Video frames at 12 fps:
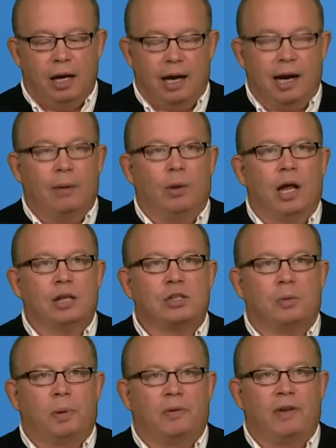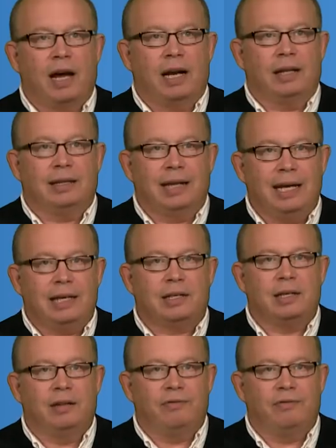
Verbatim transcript: and I will also provide a link to the